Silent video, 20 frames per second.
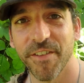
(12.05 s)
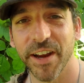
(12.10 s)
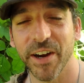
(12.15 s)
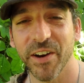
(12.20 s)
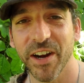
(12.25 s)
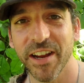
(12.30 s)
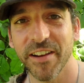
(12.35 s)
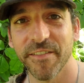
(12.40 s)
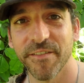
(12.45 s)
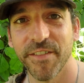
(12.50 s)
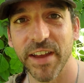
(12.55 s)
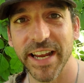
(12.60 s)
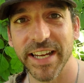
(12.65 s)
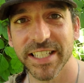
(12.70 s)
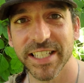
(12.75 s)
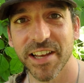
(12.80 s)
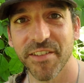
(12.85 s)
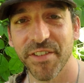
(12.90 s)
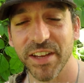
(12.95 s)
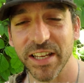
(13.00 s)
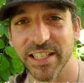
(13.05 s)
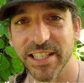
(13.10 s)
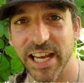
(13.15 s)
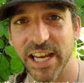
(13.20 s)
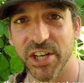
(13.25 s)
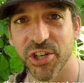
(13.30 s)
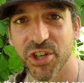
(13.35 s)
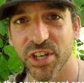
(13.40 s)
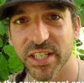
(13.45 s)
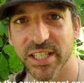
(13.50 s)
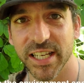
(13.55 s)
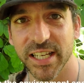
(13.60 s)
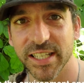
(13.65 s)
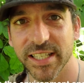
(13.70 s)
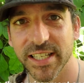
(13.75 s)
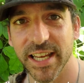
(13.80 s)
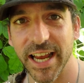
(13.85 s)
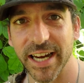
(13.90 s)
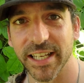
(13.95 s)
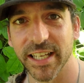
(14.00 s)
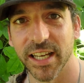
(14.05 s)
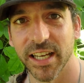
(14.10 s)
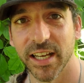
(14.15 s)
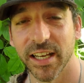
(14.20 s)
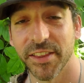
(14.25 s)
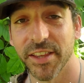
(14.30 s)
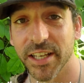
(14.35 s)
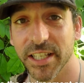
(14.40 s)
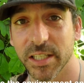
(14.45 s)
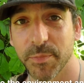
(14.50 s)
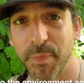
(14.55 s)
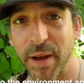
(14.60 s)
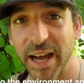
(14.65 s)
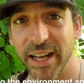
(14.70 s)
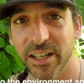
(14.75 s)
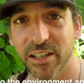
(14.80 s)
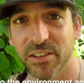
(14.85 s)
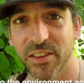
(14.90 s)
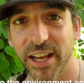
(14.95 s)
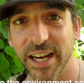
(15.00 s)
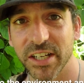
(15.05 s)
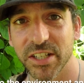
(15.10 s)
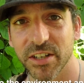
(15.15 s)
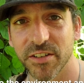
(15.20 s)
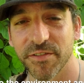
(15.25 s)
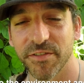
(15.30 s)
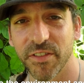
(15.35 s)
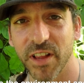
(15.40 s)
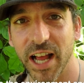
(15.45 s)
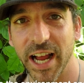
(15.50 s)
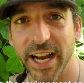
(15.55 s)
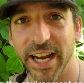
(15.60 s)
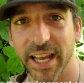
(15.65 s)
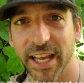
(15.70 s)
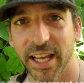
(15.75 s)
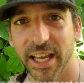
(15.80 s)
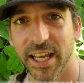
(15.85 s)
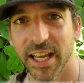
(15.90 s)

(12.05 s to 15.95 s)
very invasive and dangerous insect, the spotted lanternfly.